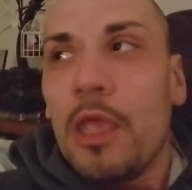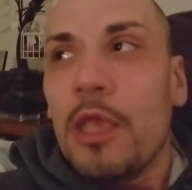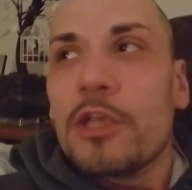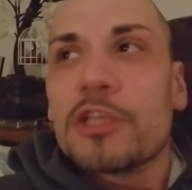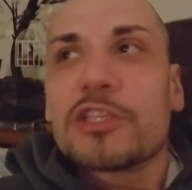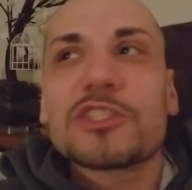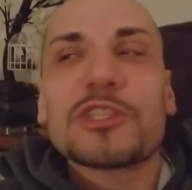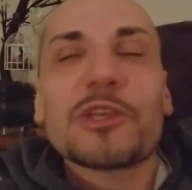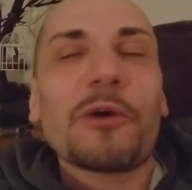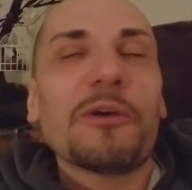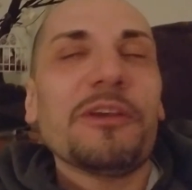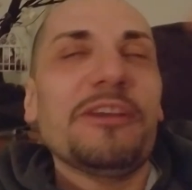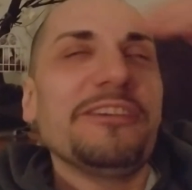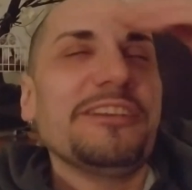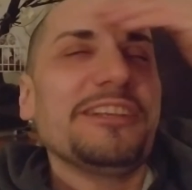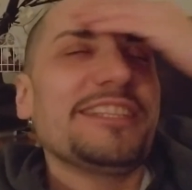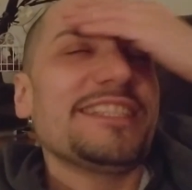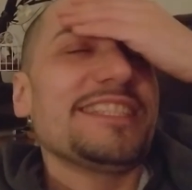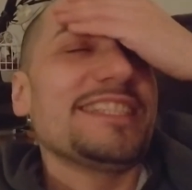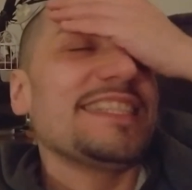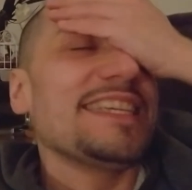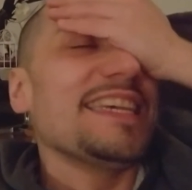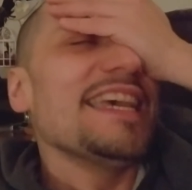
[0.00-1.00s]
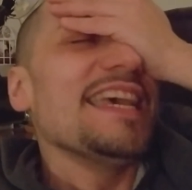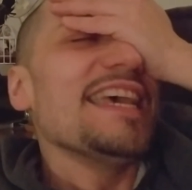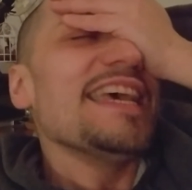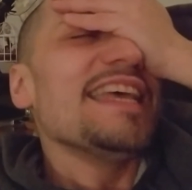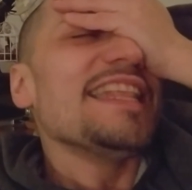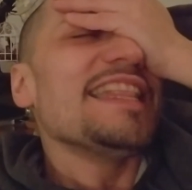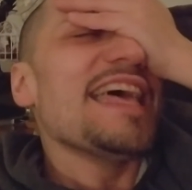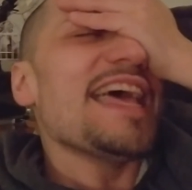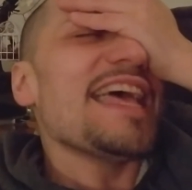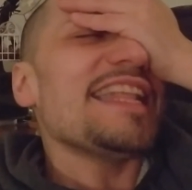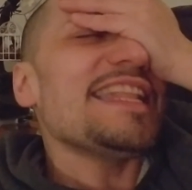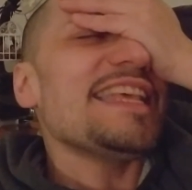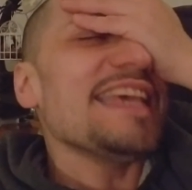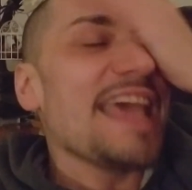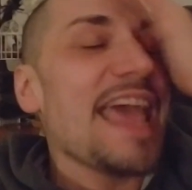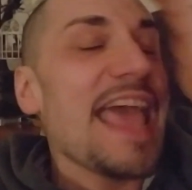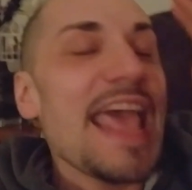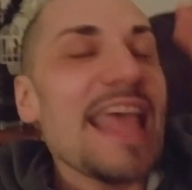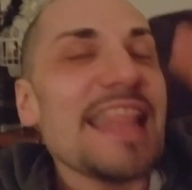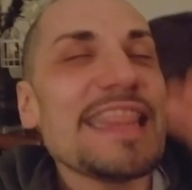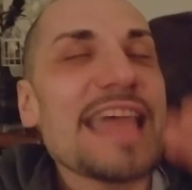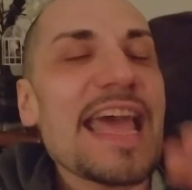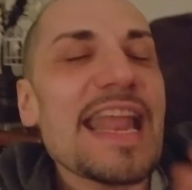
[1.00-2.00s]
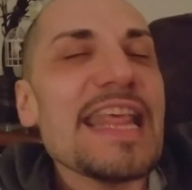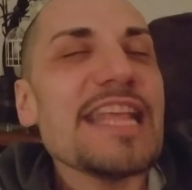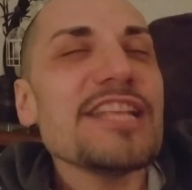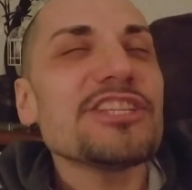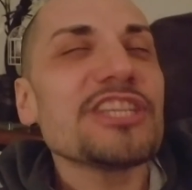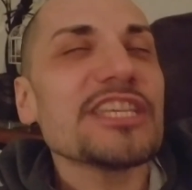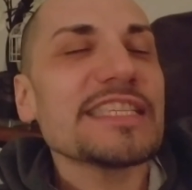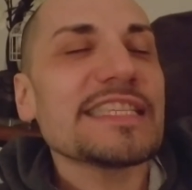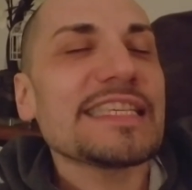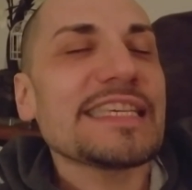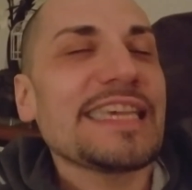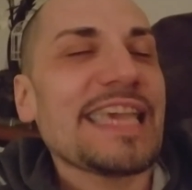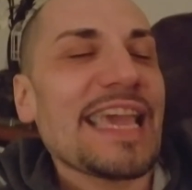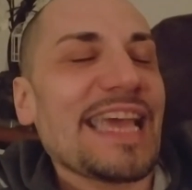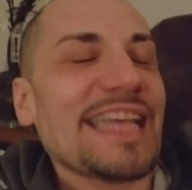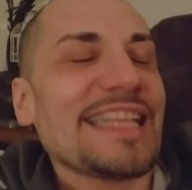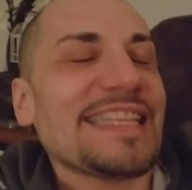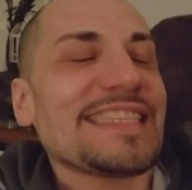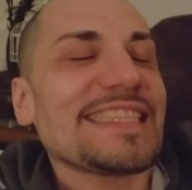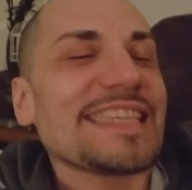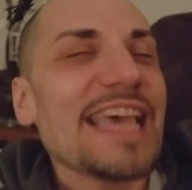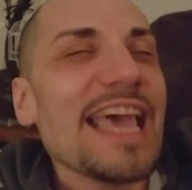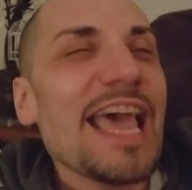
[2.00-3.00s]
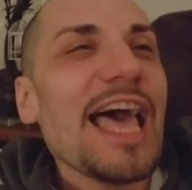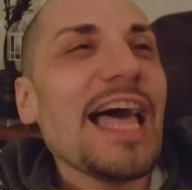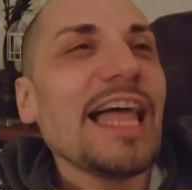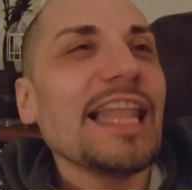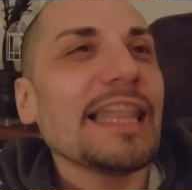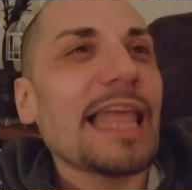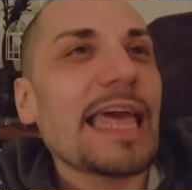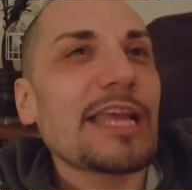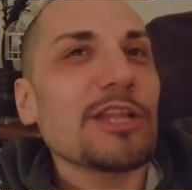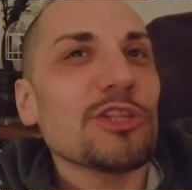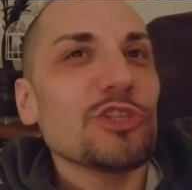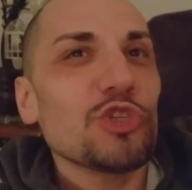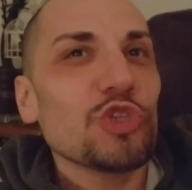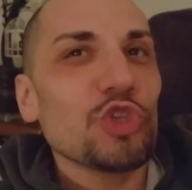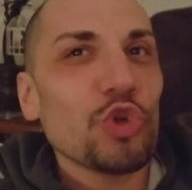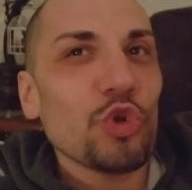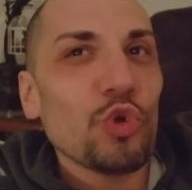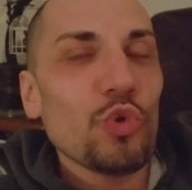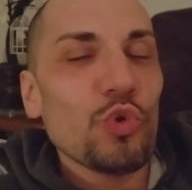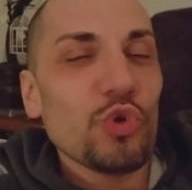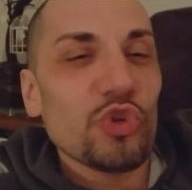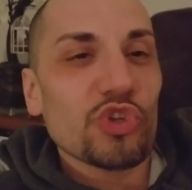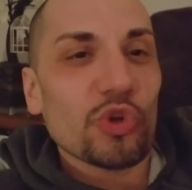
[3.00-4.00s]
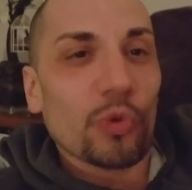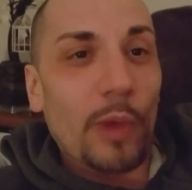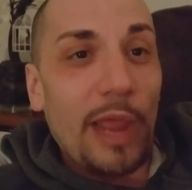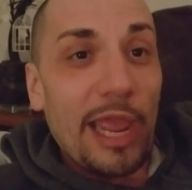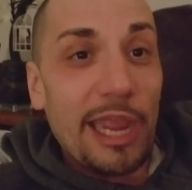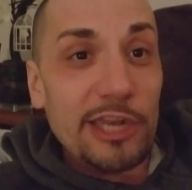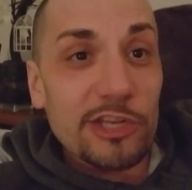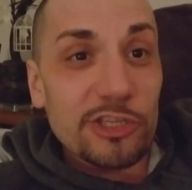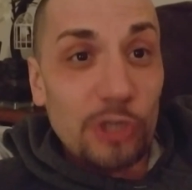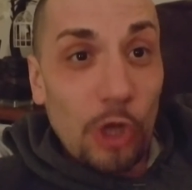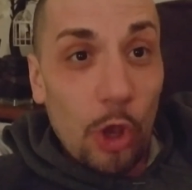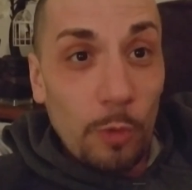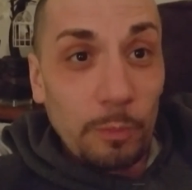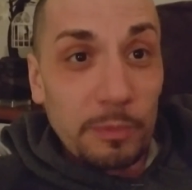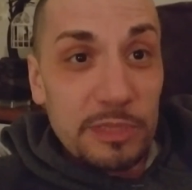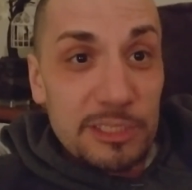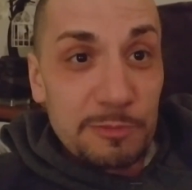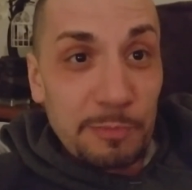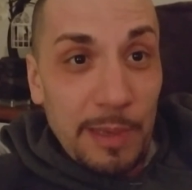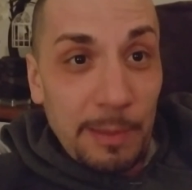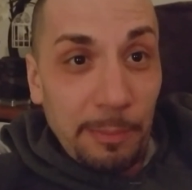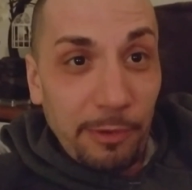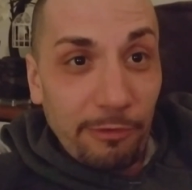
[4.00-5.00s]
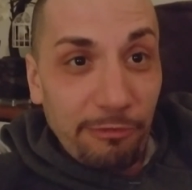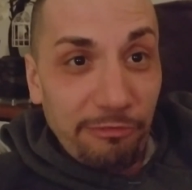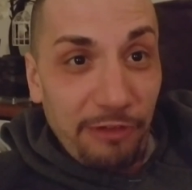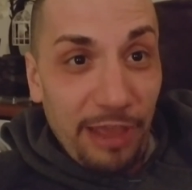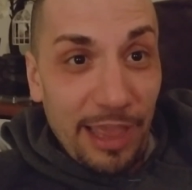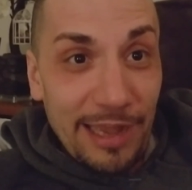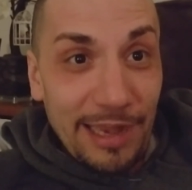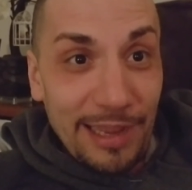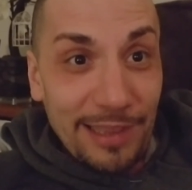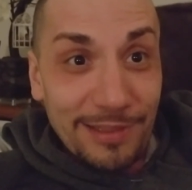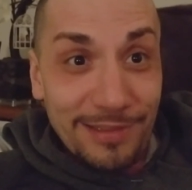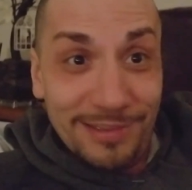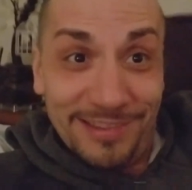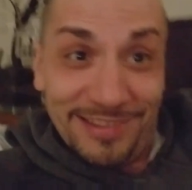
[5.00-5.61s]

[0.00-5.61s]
So then it just gets like two deranged homeless people fighting.